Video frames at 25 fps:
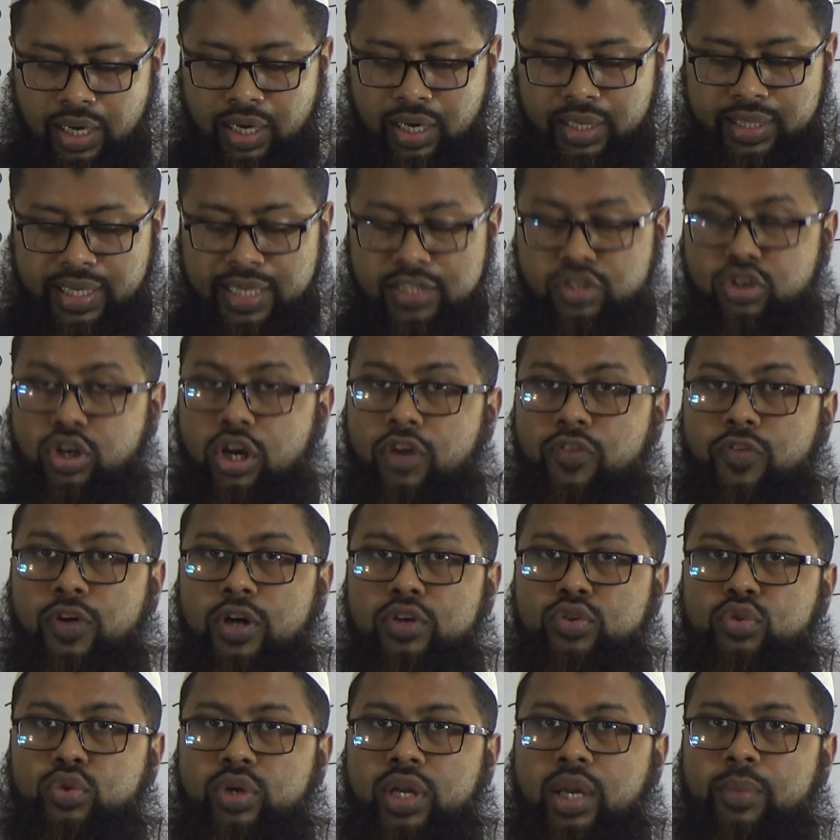That's all for
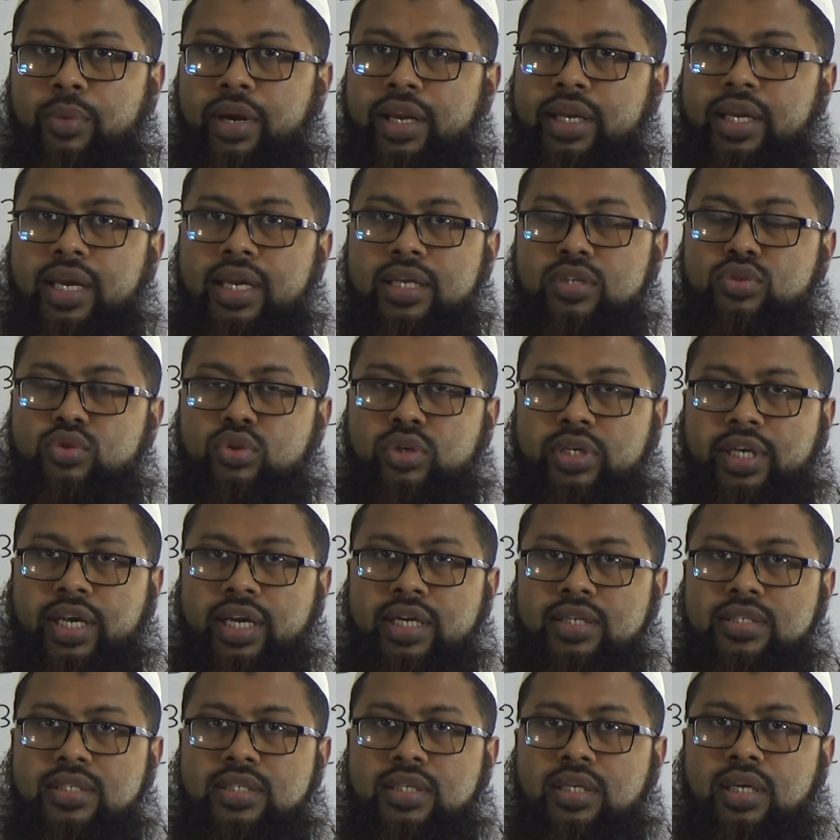today, my dear
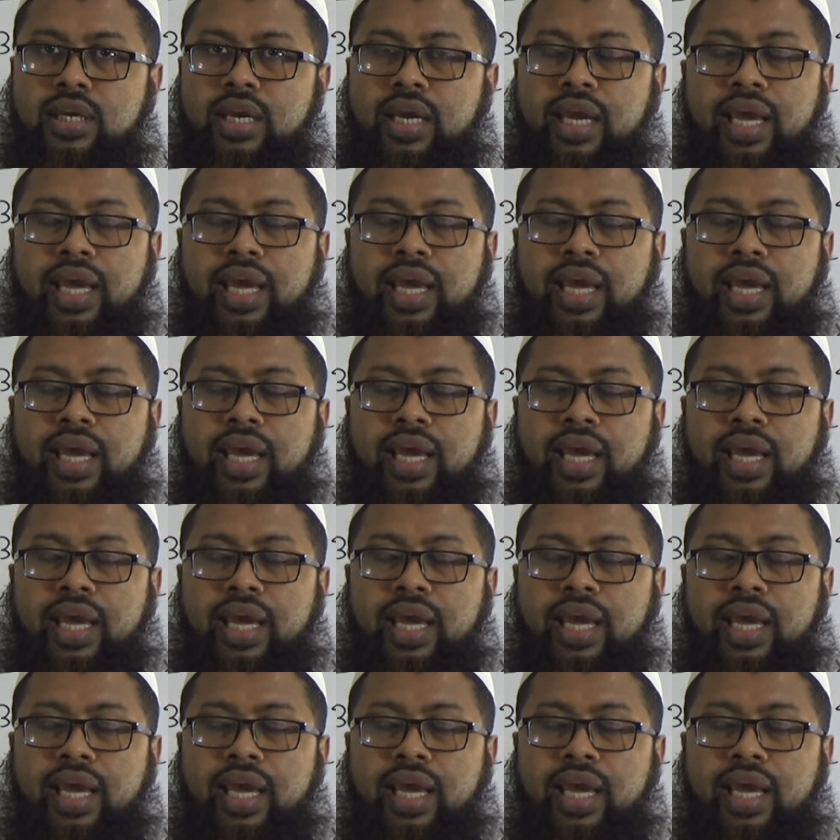students.